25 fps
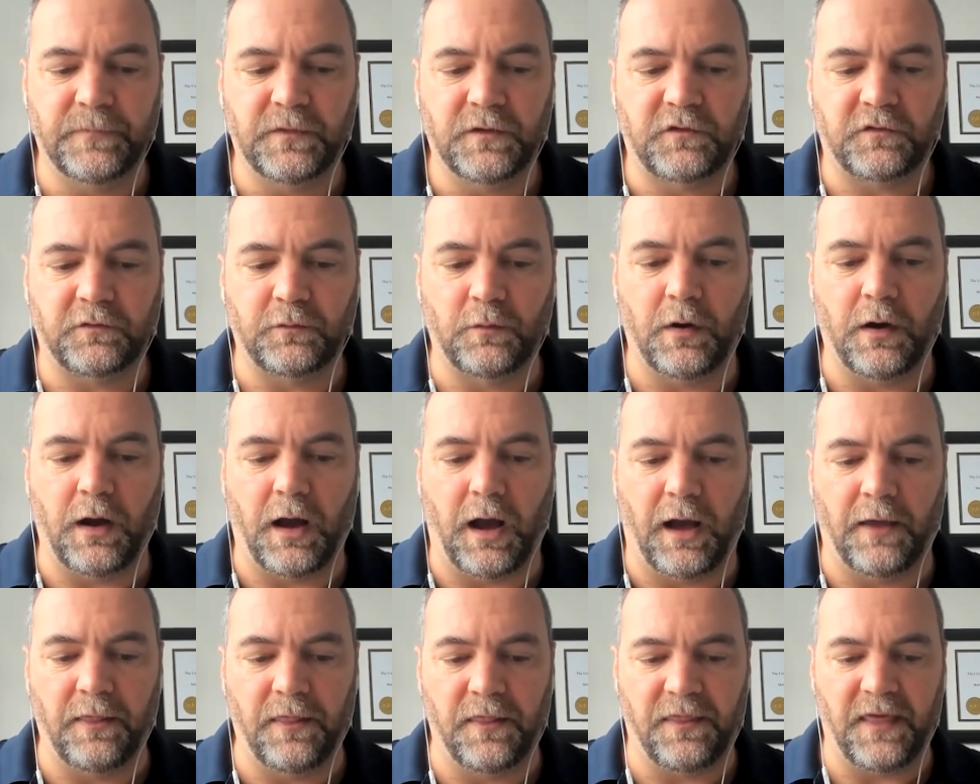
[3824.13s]
So
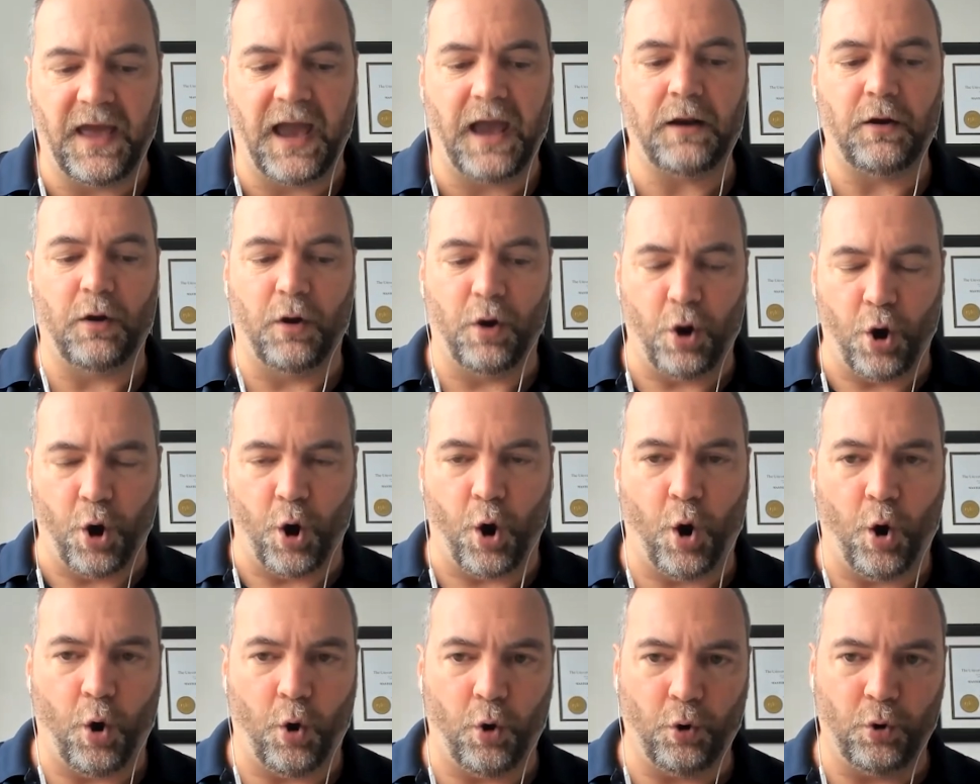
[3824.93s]
that
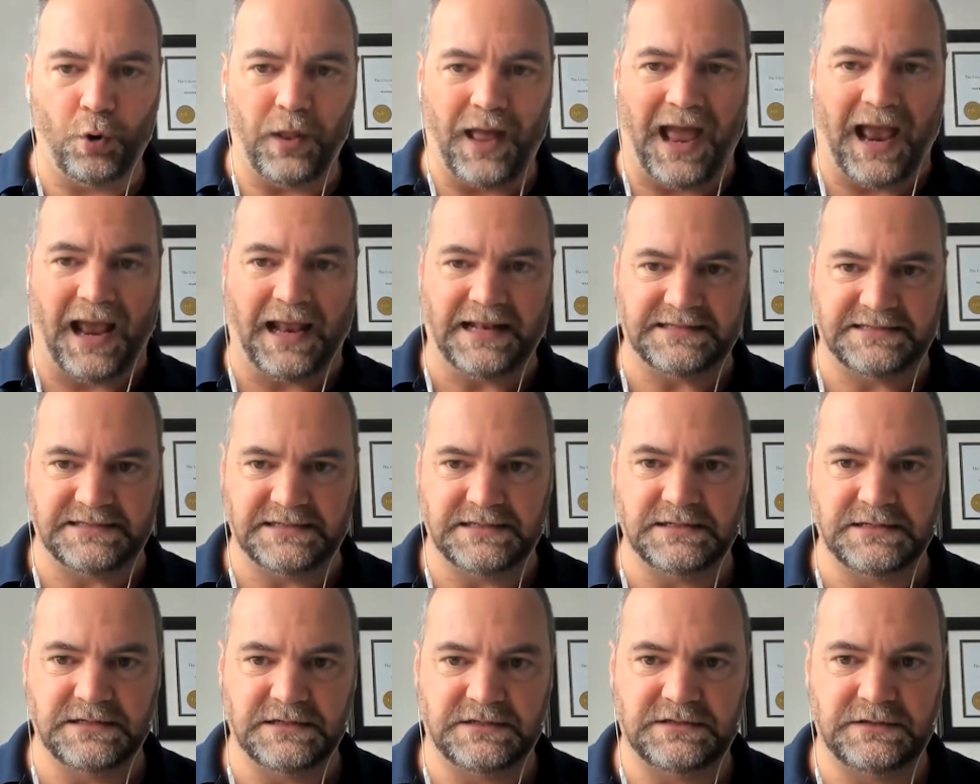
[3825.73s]
all adds
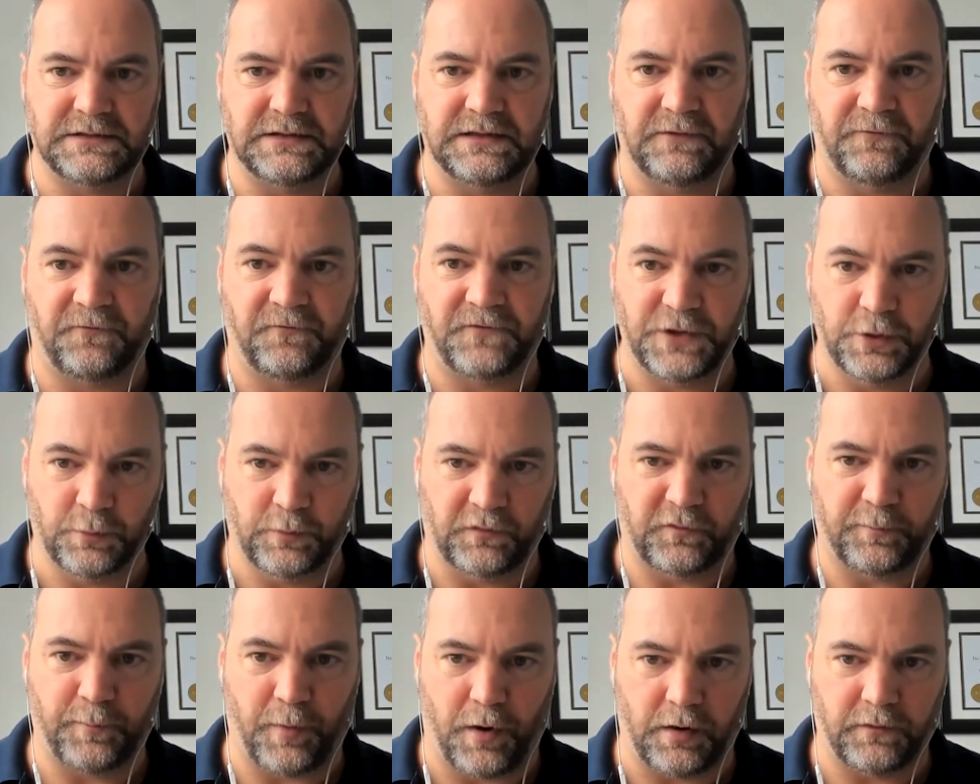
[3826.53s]
into the fear
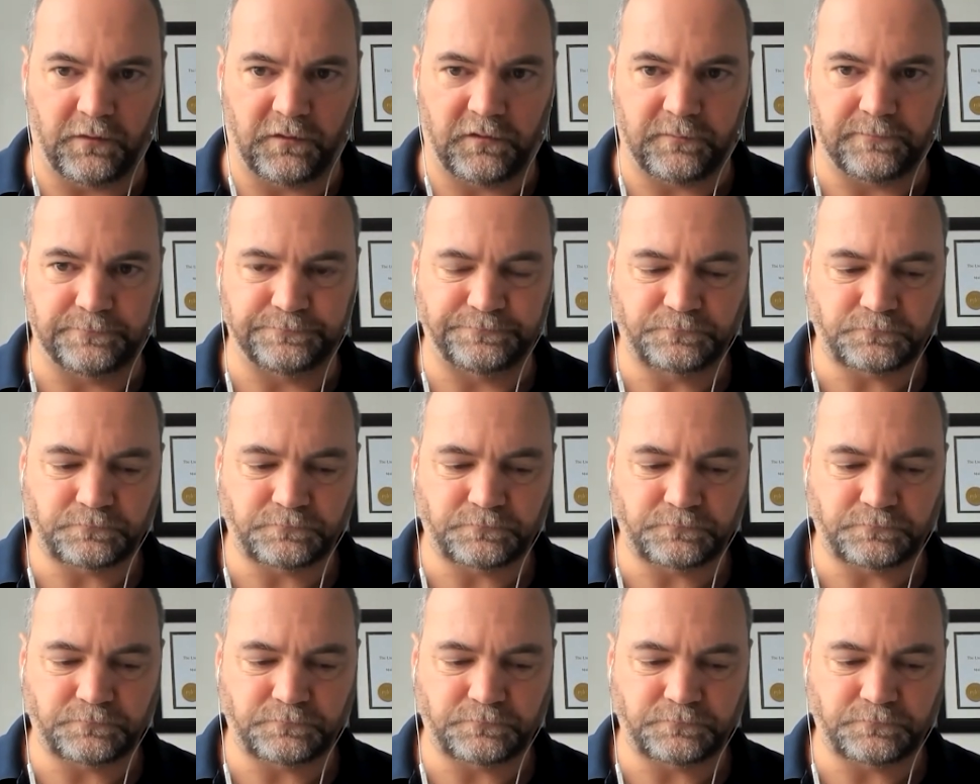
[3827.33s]
response.